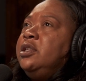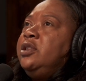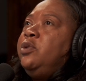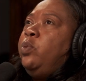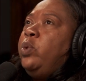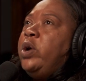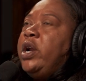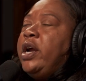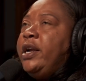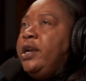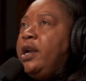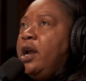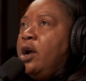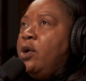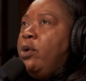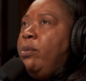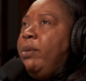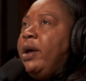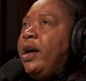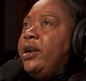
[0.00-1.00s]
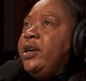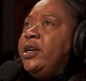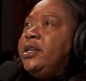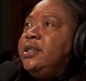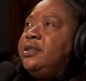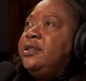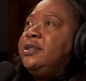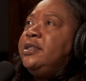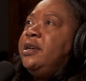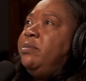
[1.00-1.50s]
What I know about it,
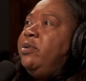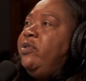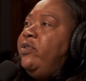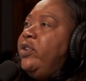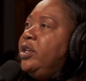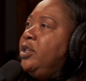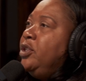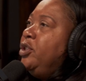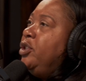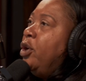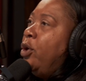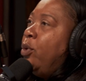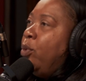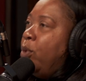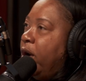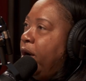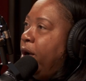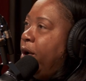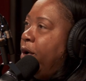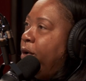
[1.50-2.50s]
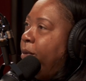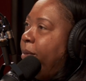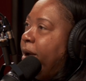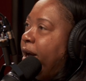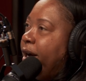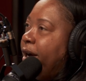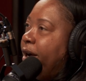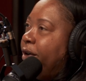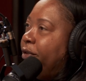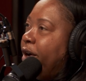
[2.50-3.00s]
some of it you don't want to know about
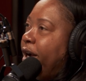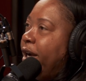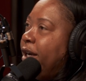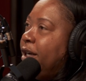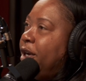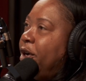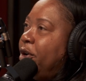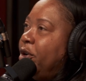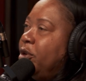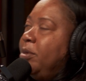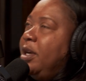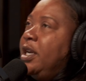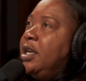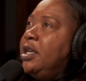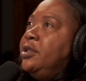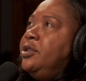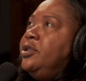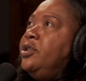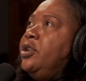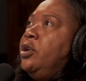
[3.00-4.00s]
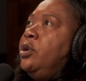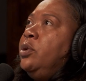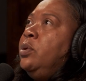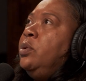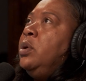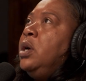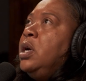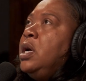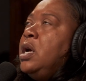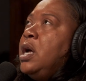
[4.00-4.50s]
it, right? You know what I mean? And
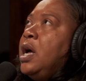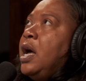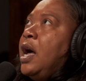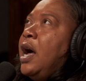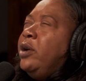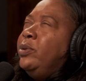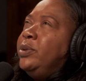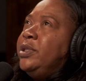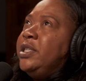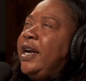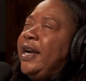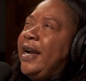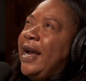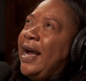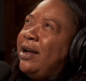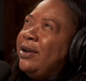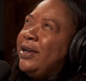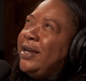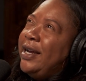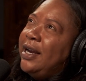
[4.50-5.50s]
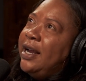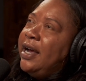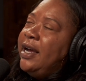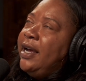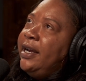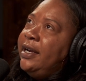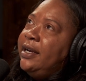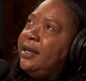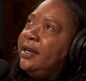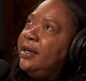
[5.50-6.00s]
so I was like, how can
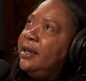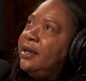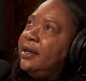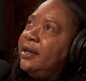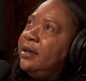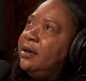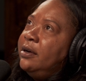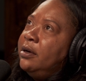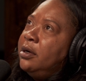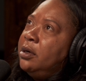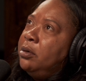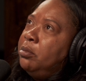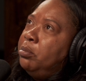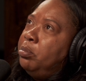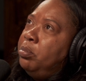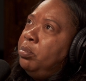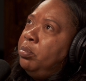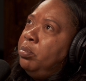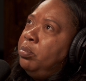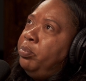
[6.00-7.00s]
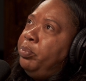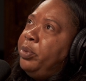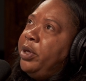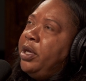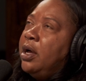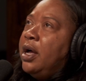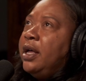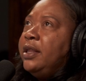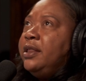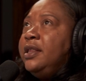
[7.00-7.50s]
I be
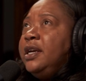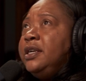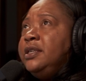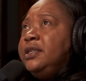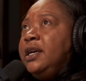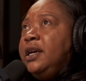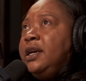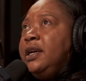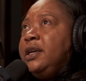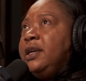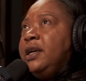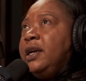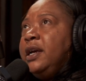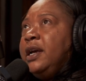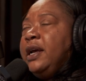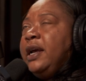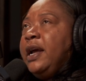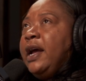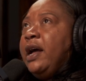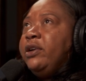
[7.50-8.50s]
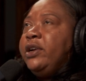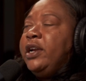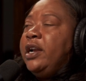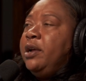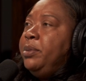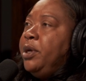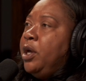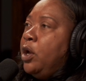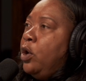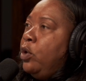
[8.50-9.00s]
authentic? How can I
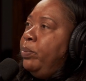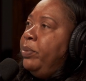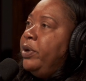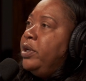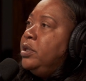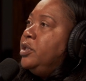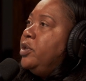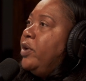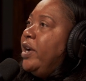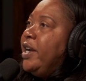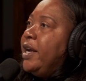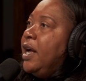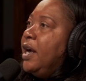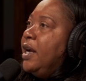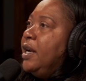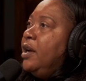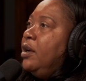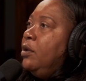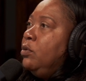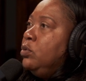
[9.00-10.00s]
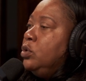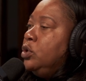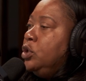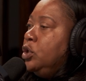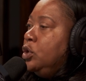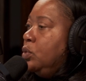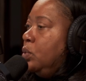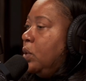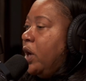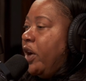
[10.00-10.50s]
be open? So I kind of
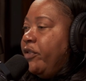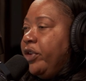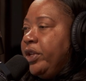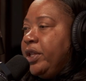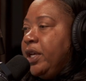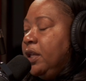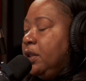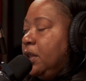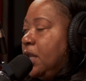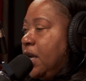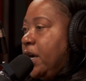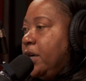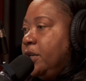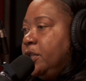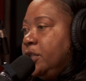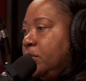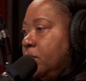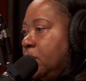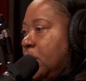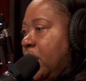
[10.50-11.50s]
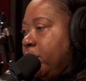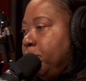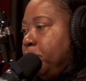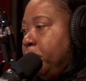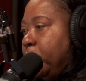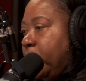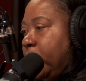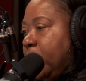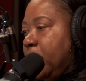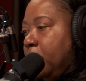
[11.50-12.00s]
do everything that I do, like
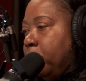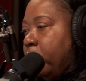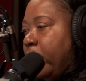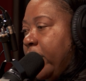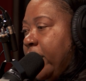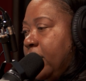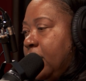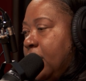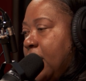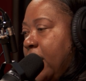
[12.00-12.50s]
building a brand.